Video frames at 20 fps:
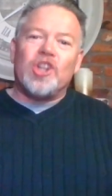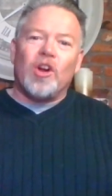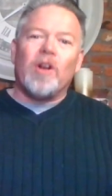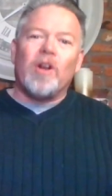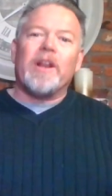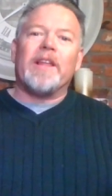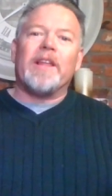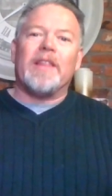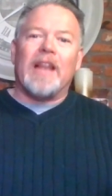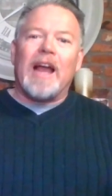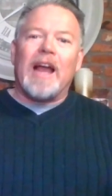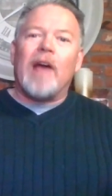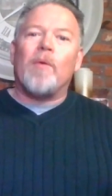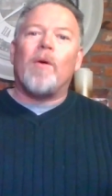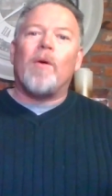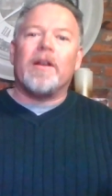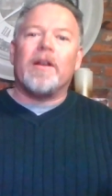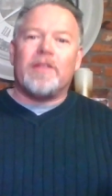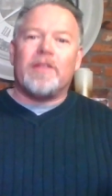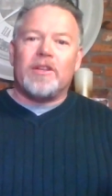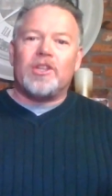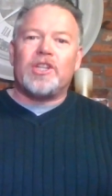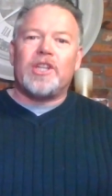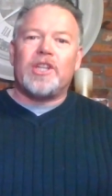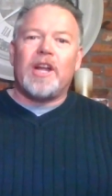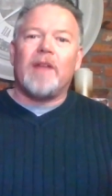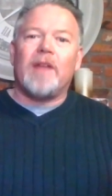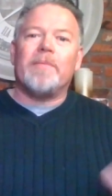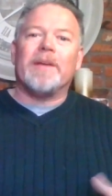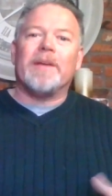journey that I wanted to
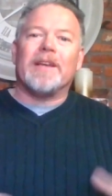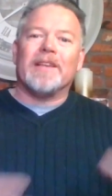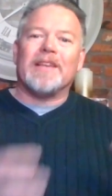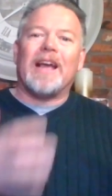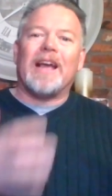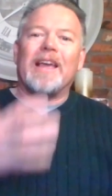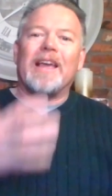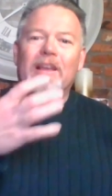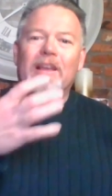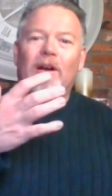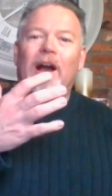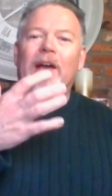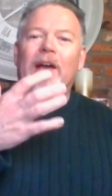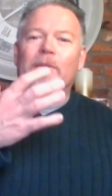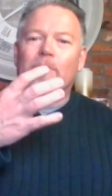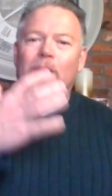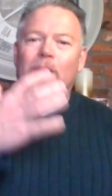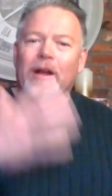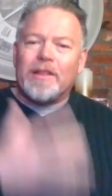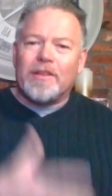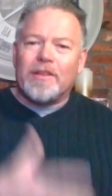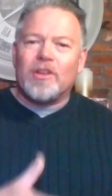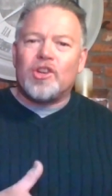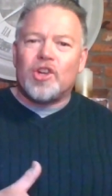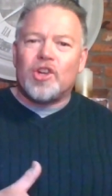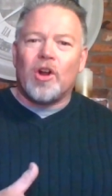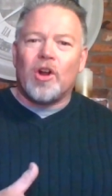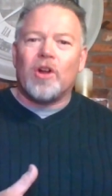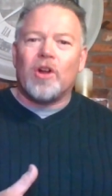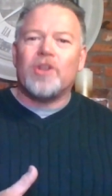share because I, you know, I went to
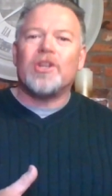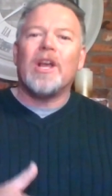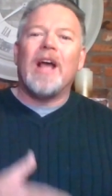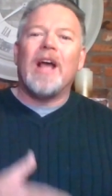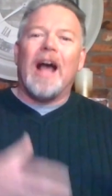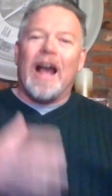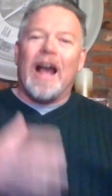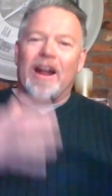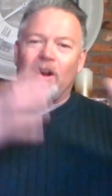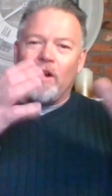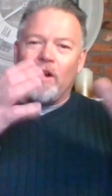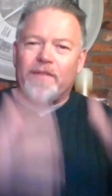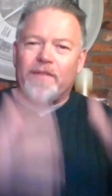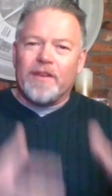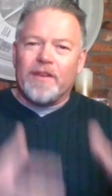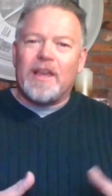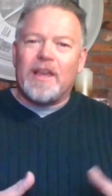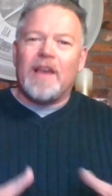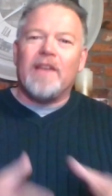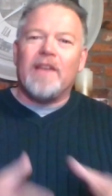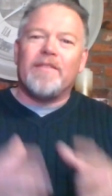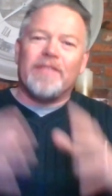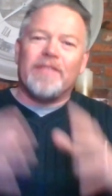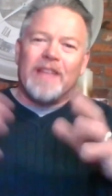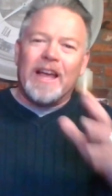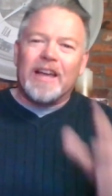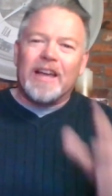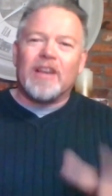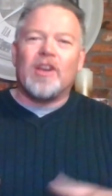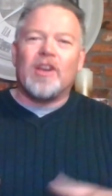church, I heard forgive,
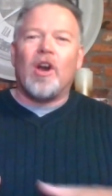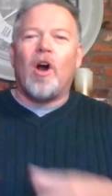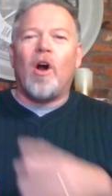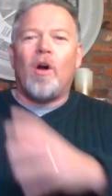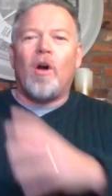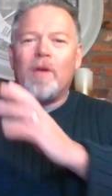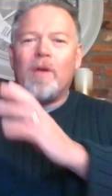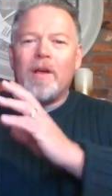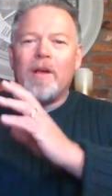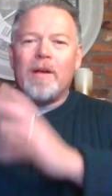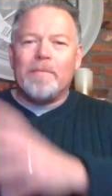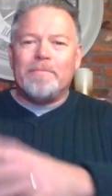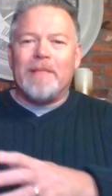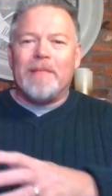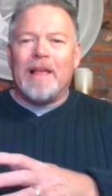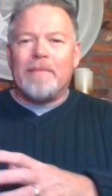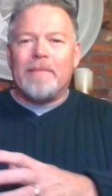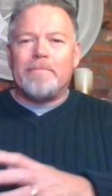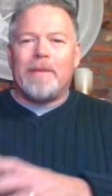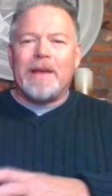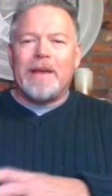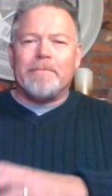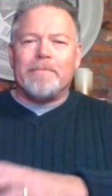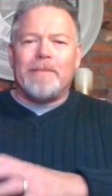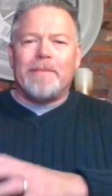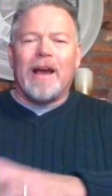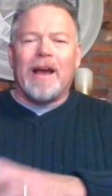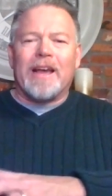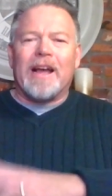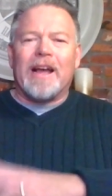let go, let
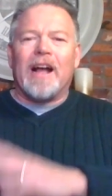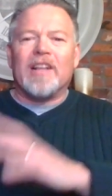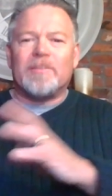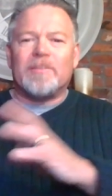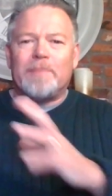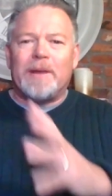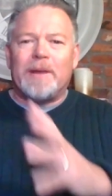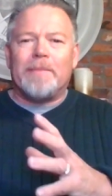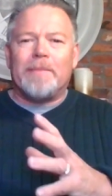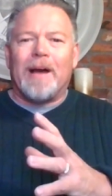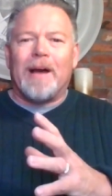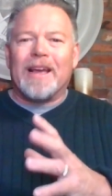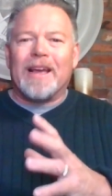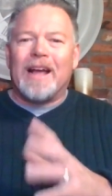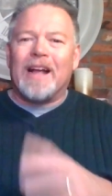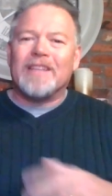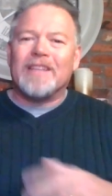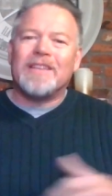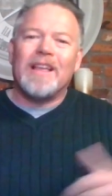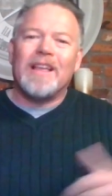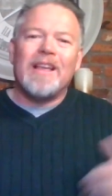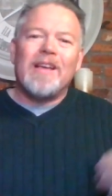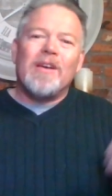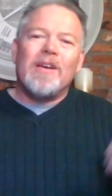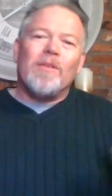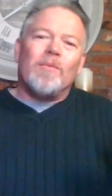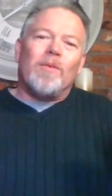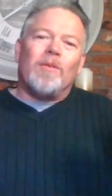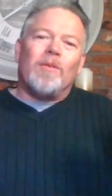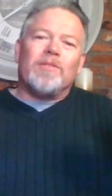bygones be bygones.
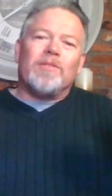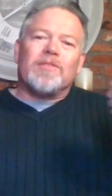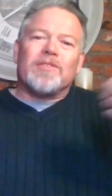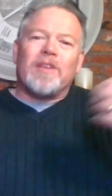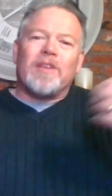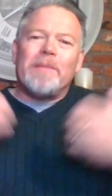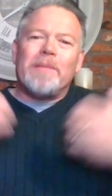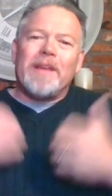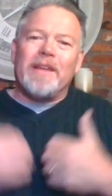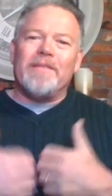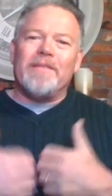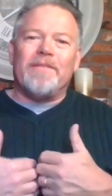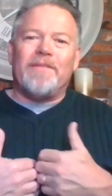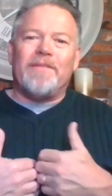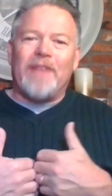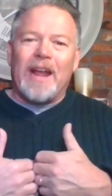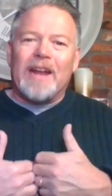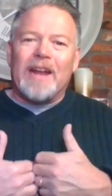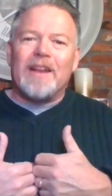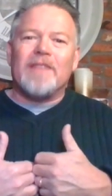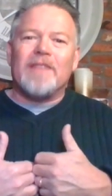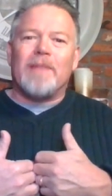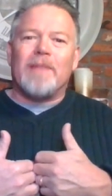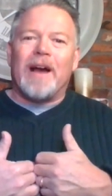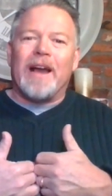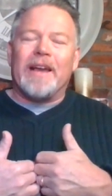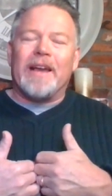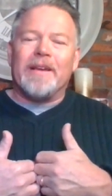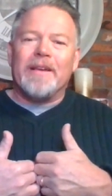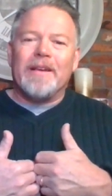Well, somebody invaded
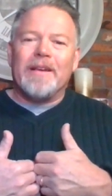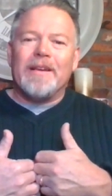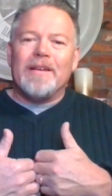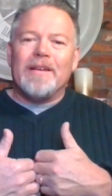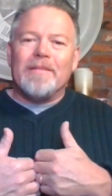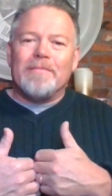my